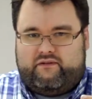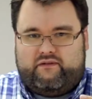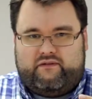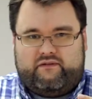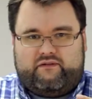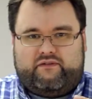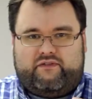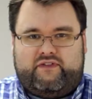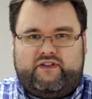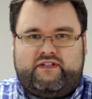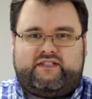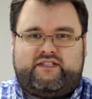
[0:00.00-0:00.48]

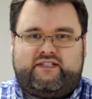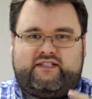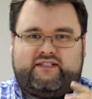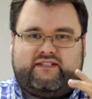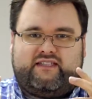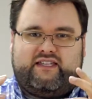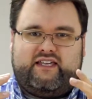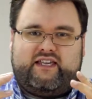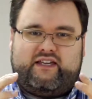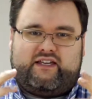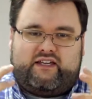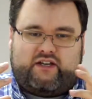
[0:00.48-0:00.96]
this
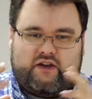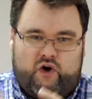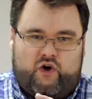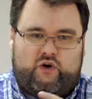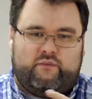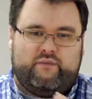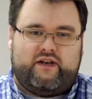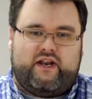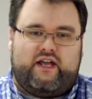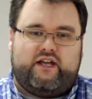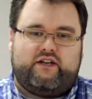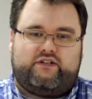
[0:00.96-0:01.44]
is the
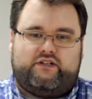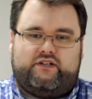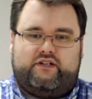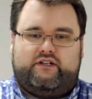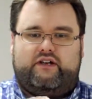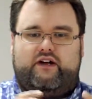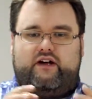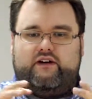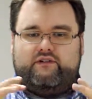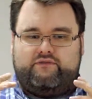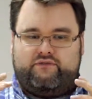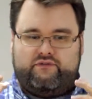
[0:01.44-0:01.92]

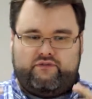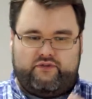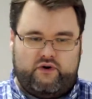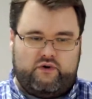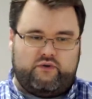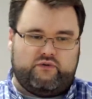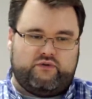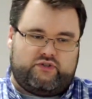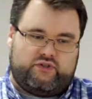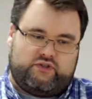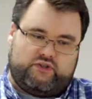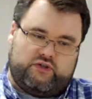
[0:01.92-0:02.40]
culmination of
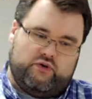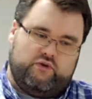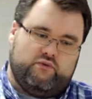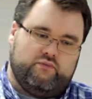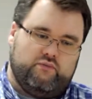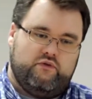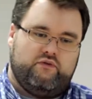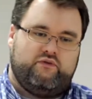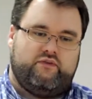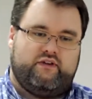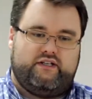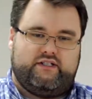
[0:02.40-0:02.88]
those 2
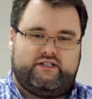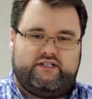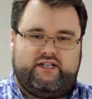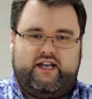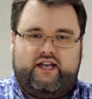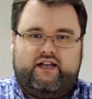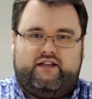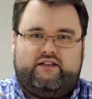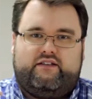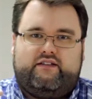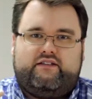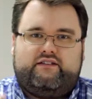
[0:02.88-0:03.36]
movies,
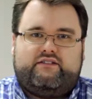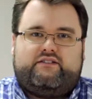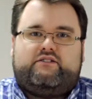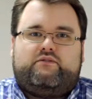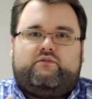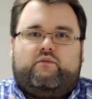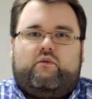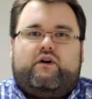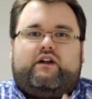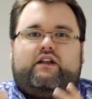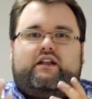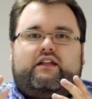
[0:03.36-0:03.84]
and this
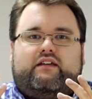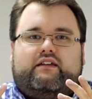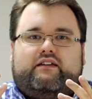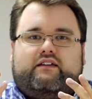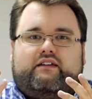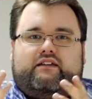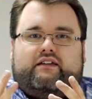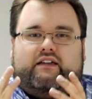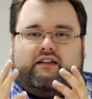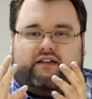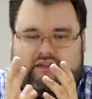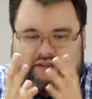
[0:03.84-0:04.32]
is what
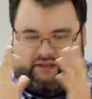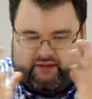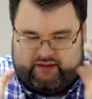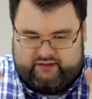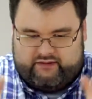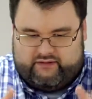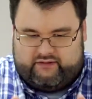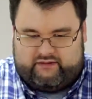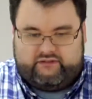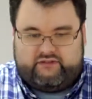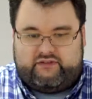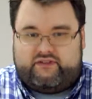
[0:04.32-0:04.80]

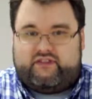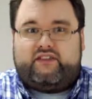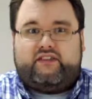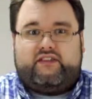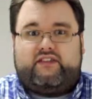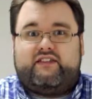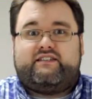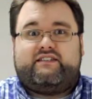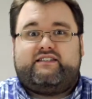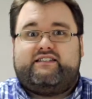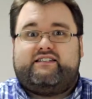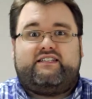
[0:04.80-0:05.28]

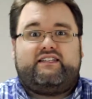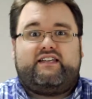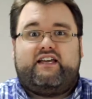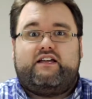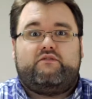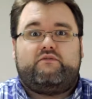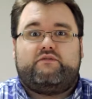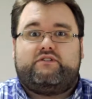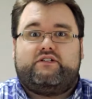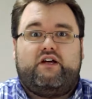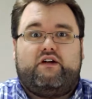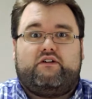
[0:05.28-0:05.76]
this is the
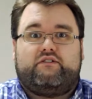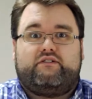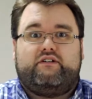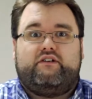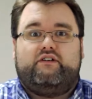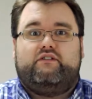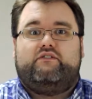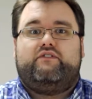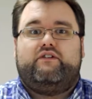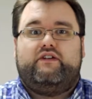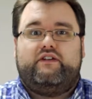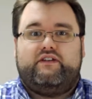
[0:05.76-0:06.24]
end result
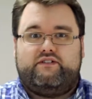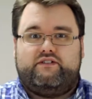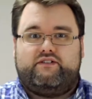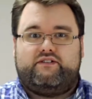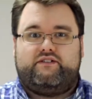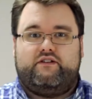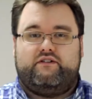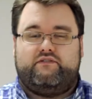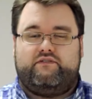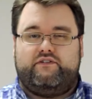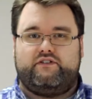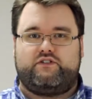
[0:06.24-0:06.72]
of
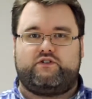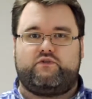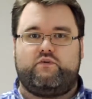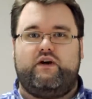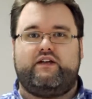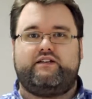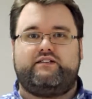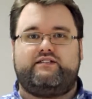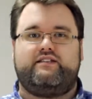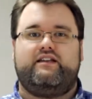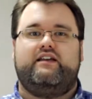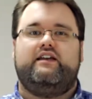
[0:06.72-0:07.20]
his
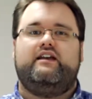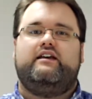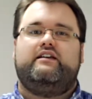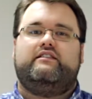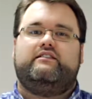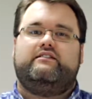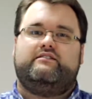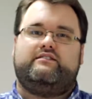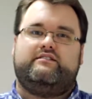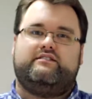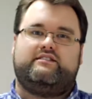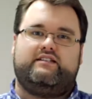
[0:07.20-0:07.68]
quest
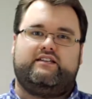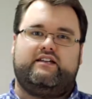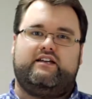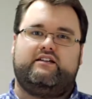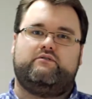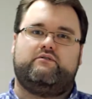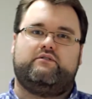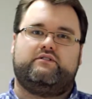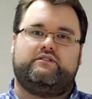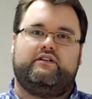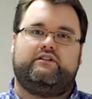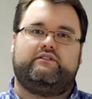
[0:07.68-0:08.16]
This is the
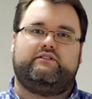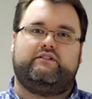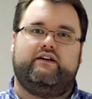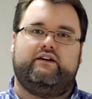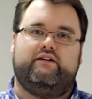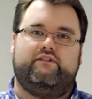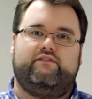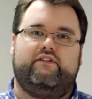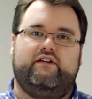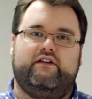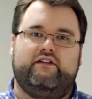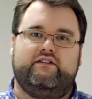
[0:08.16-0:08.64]
end result
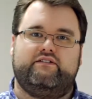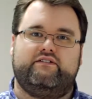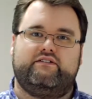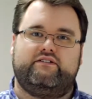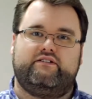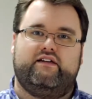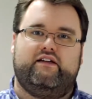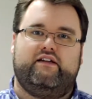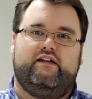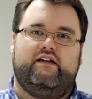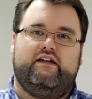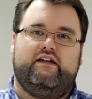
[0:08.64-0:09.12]
of his